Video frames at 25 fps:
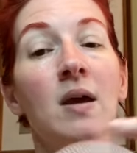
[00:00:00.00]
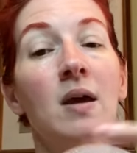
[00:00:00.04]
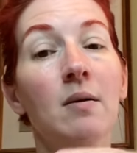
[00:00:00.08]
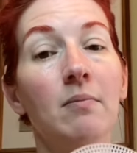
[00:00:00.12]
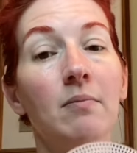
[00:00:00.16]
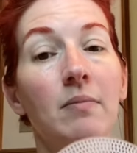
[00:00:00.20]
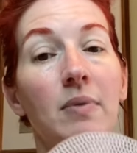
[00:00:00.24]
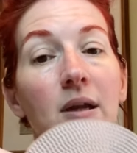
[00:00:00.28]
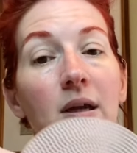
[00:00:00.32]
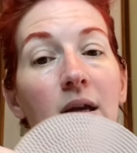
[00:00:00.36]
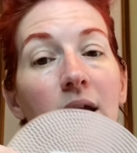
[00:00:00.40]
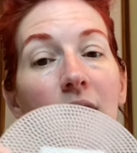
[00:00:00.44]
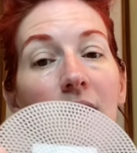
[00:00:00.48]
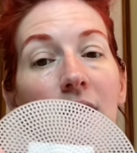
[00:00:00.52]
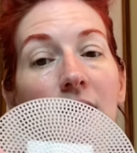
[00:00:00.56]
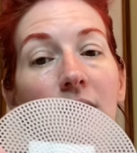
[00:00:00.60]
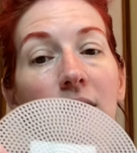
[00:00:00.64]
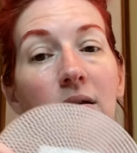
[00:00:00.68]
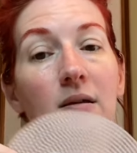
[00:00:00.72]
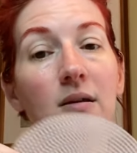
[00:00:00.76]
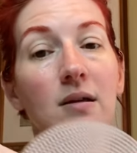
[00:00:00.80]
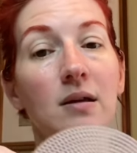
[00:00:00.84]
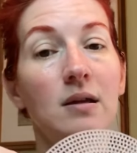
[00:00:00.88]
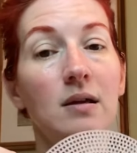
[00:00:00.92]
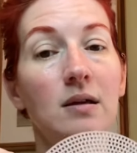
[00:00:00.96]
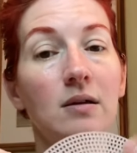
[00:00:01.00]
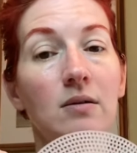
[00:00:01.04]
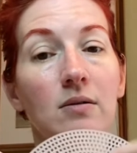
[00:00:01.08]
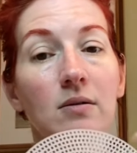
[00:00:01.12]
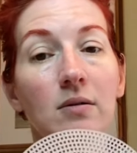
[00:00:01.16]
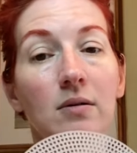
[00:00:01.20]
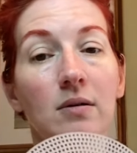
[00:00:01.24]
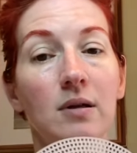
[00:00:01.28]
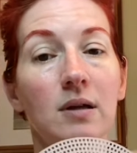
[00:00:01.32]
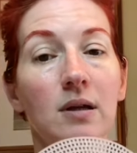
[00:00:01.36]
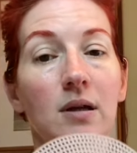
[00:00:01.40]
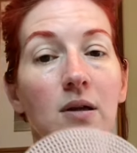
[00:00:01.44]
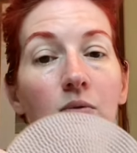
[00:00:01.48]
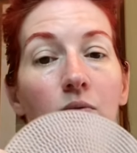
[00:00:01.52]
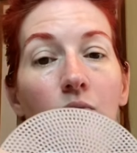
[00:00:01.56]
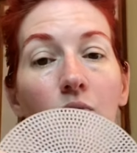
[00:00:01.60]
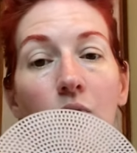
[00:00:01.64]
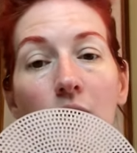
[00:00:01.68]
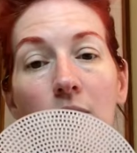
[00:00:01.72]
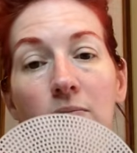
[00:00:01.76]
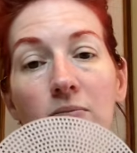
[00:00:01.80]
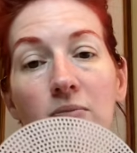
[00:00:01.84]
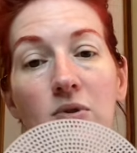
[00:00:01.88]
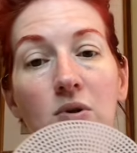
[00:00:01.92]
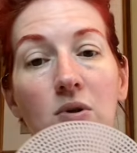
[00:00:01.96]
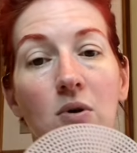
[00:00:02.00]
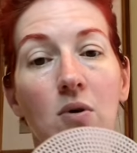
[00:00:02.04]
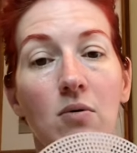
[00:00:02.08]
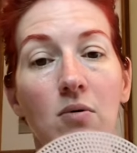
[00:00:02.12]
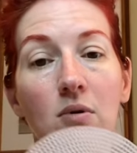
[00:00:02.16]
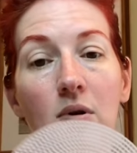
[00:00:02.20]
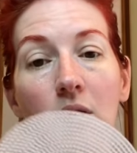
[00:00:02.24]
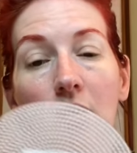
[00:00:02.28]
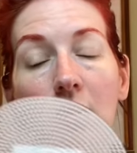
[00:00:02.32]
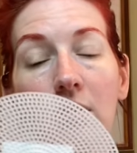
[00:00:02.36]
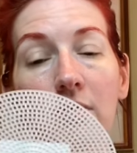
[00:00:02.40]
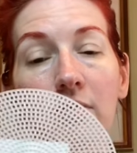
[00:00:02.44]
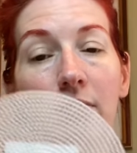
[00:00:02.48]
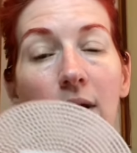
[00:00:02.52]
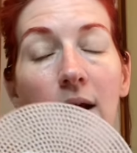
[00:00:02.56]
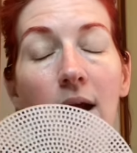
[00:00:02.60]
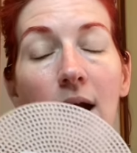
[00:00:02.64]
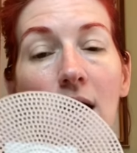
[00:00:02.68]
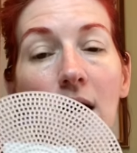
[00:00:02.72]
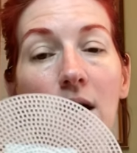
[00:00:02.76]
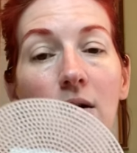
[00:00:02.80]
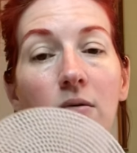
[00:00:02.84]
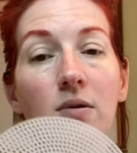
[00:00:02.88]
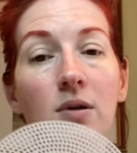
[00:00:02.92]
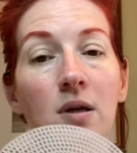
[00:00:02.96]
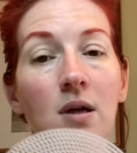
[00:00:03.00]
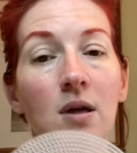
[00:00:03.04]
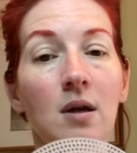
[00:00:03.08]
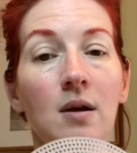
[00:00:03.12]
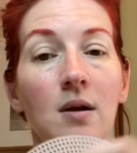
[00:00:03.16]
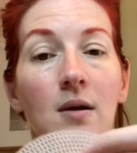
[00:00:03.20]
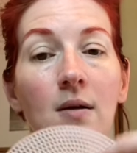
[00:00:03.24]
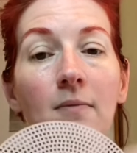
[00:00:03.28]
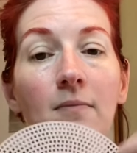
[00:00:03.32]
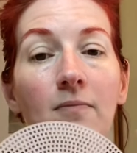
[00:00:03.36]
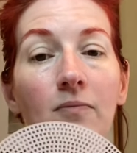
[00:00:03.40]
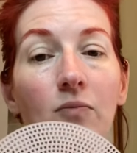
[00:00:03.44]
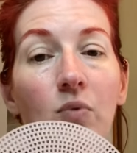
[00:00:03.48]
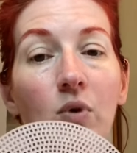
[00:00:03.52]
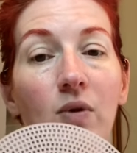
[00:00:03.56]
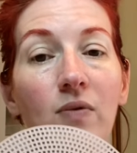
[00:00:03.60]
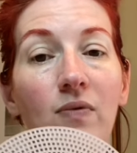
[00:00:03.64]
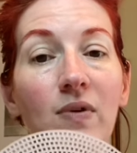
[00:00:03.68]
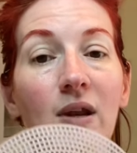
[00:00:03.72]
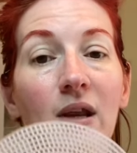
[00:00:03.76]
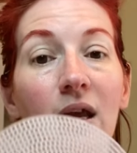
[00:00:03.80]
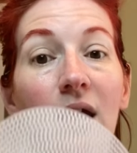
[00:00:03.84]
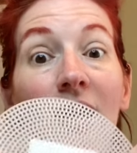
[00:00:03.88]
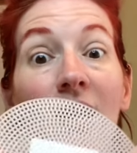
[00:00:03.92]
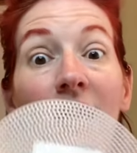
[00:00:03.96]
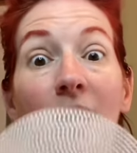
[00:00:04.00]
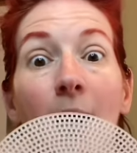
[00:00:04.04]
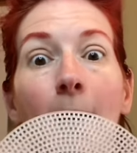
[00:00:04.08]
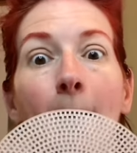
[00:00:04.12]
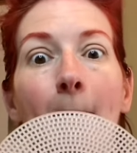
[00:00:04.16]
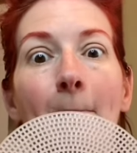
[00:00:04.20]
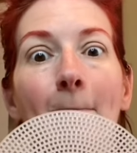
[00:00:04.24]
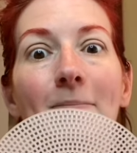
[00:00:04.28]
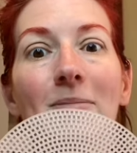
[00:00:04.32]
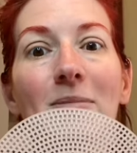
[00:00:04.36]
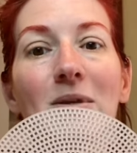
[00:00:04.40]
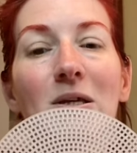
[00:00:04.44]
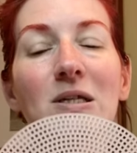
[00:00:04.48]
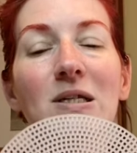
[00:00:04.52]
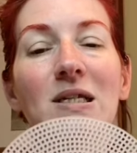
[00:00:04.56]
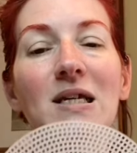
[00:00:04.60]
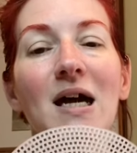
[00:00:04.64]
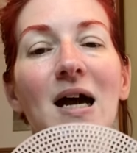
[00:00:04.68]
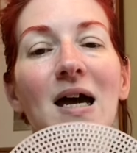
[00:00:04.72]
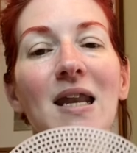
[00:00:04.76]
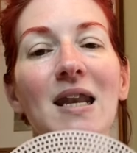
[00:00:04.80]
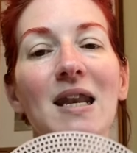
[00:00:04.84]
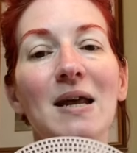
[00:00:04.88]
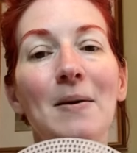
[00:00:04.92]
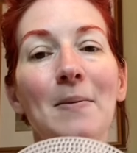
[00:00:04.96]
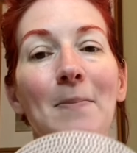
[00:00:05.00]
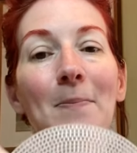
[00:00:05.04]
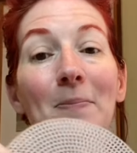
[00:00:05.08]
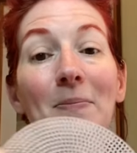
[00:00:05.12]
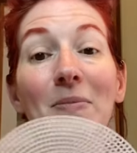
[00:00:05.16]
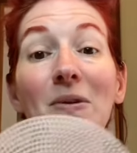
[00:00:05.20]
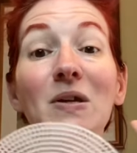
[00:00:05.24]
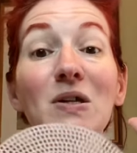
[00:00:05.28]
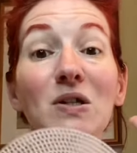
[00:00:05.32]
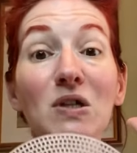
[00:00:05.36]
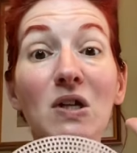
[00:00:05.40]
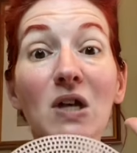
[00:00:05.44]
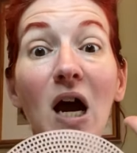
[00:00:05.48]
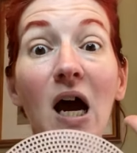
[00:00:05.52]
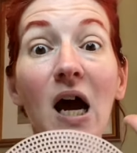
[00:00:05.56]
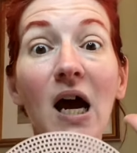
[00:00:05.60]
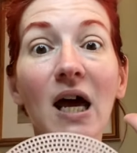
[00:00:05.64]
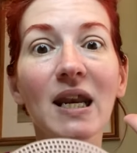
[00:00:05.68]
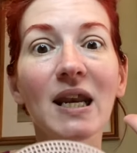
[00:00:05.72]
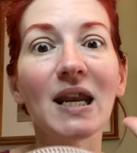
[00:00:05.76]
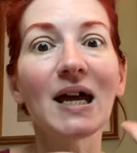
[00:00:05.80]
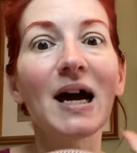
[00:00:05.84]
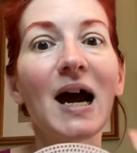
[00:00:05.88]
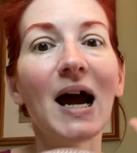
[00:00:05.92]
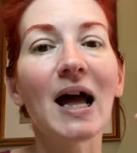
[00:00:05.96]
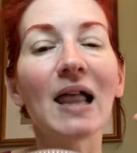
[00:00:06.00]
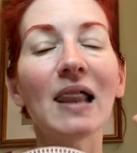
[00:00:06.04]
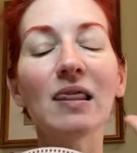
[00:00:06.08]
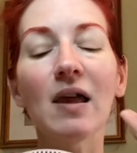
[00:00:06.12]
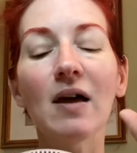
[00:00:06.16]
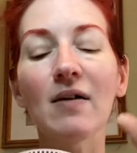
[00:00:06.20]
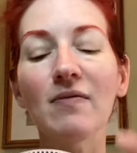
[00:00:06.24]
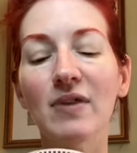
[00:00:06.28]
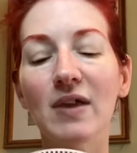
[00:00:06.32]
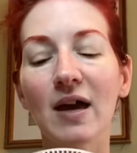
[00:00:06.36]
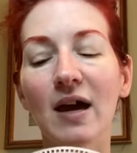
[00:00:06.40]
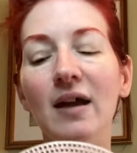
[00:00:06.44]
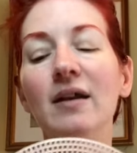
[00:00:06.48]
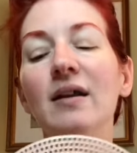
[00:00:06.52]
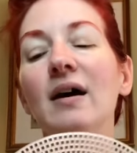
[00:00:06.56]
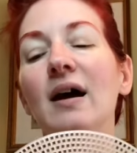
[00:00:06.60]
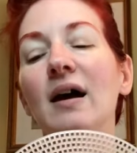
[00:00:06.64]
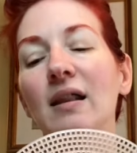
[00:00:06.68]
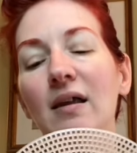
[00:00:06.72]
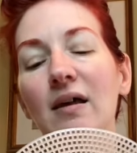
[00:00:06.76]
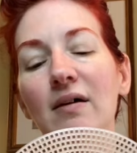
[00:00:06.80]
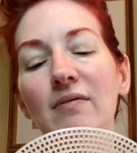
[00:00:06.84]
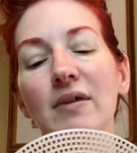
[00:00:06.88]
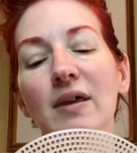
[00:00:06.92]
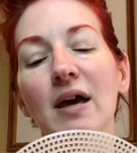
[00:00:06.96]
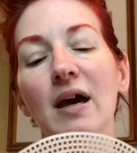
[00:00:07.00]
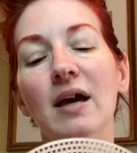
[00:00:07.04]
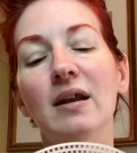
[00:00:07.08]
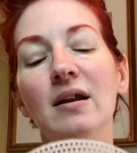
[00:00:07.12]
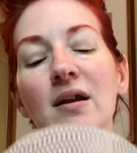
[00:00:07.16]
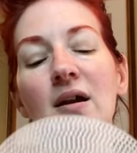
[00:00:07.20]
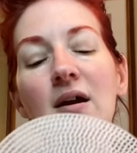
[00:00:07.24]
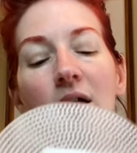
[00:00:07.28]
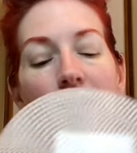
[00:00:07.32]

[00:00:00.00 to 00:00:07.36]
But again, get your warps going all around, weave it in, you're done. You're done. I love that. I love that.